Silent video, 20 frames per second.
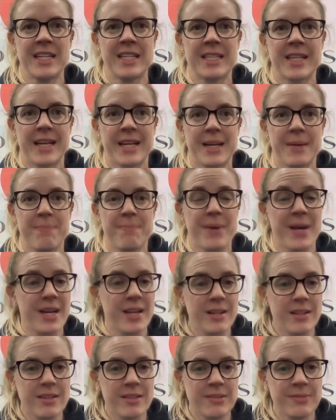like a
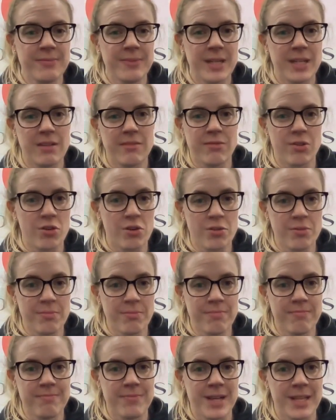bed in a
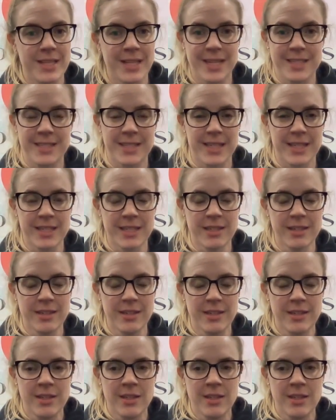room and that's it,